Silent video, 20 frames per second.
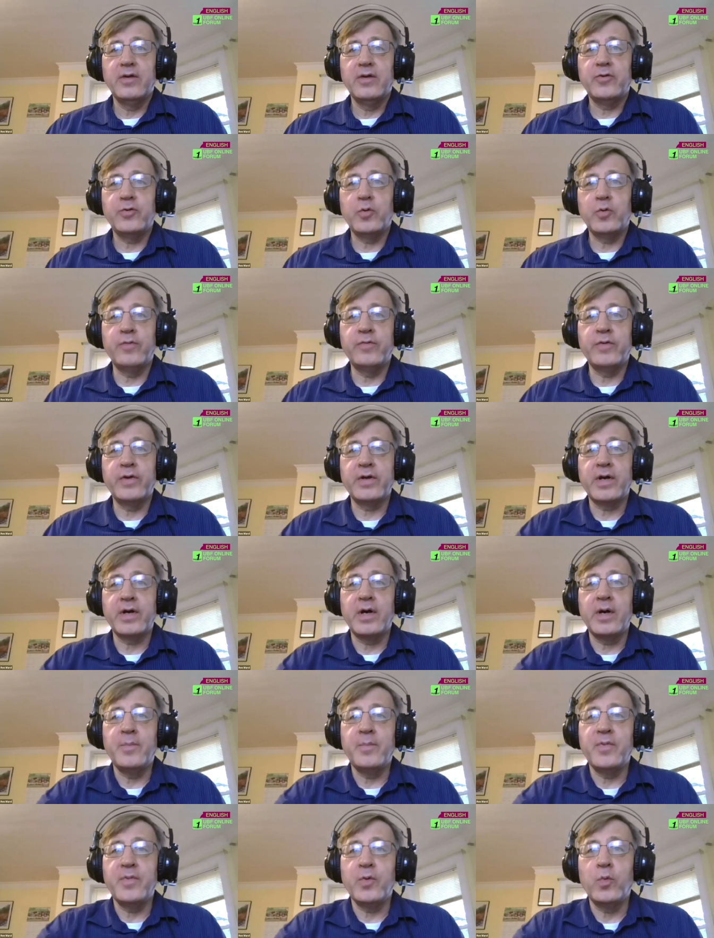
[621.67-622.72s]
to
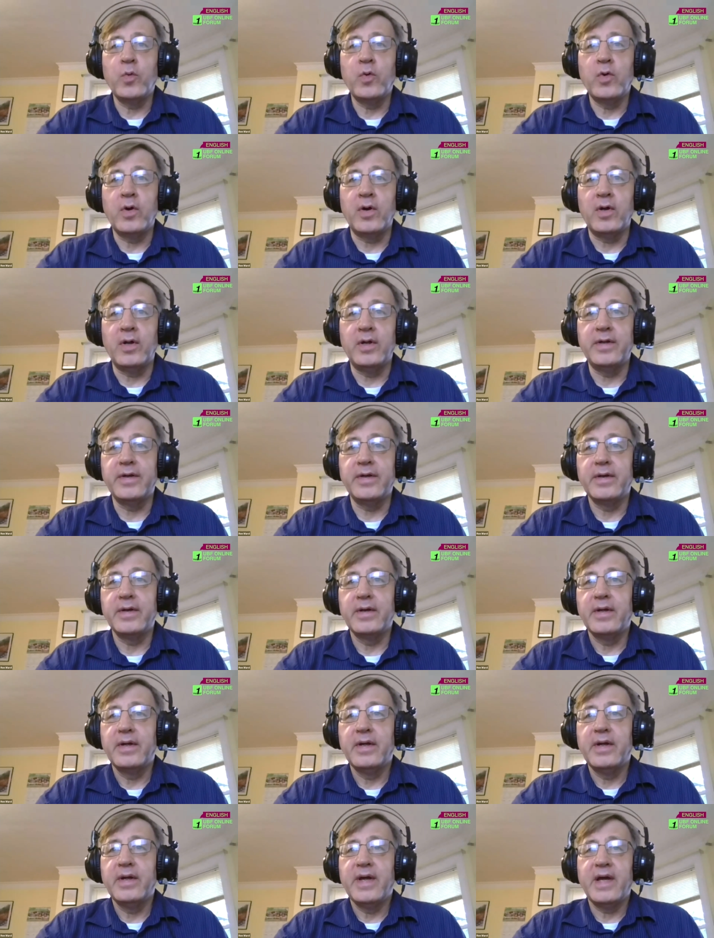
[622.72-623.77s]
overcome the world
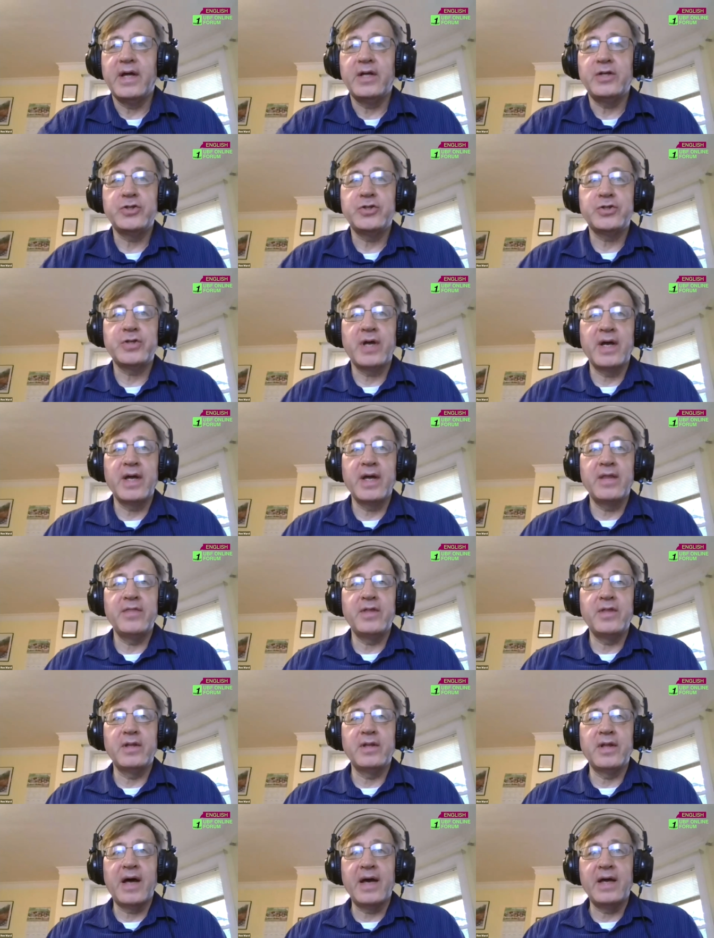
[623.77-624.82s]
and shine
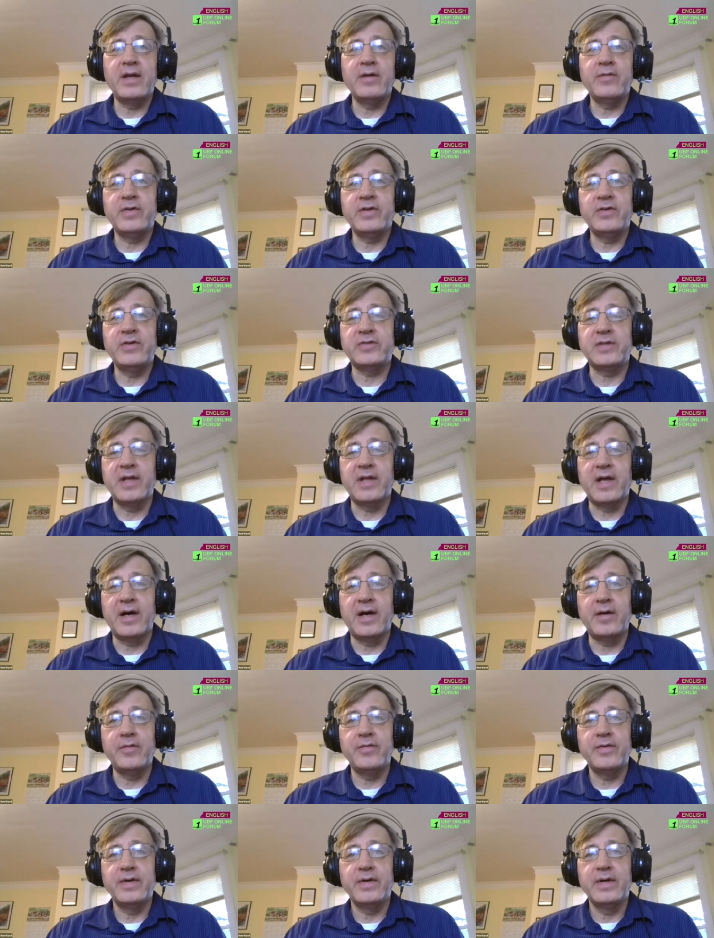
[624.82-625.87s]
the light of his
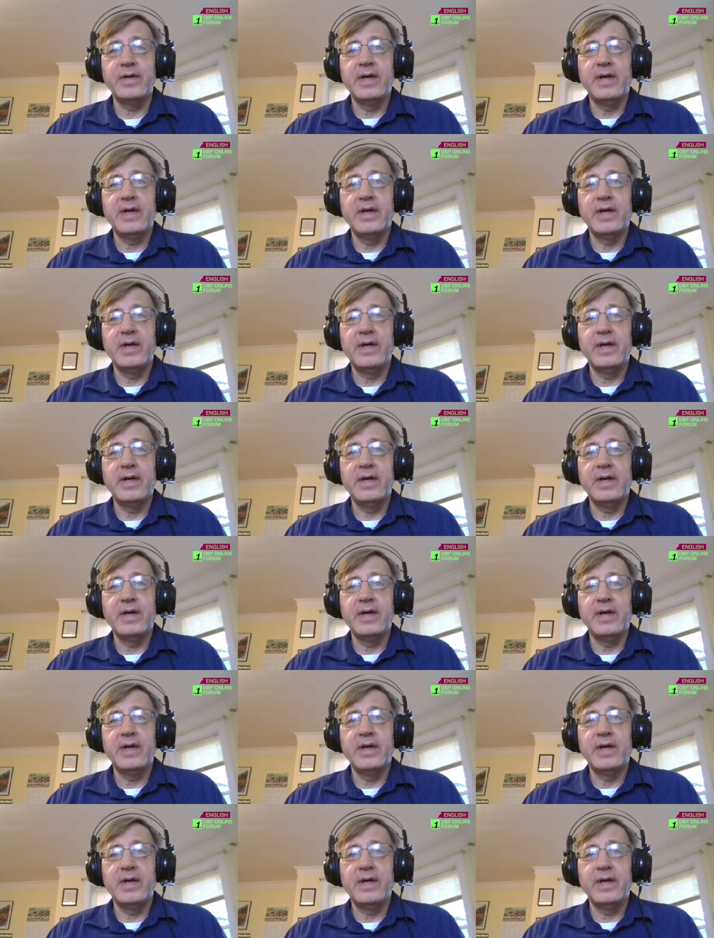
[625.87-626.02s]
love